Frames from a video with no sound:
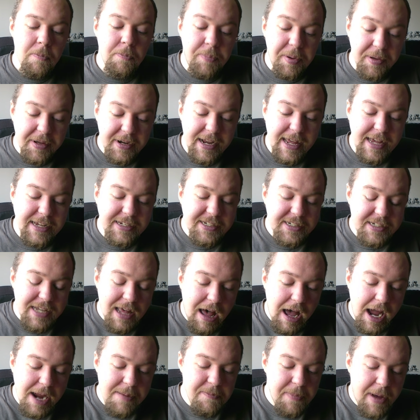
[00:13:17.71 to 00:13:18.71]
but as
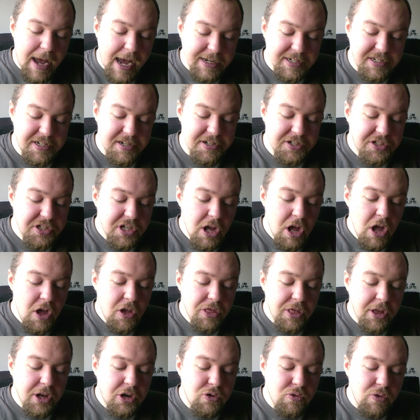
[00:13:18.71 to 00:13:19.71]
time passes,
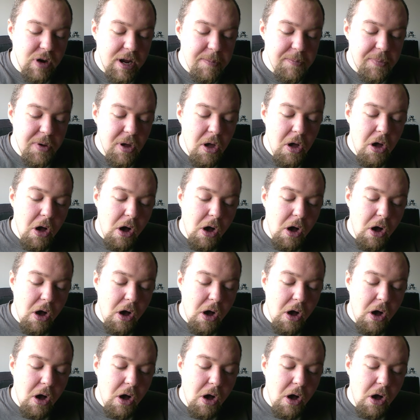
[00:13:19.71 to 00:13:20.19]
the grip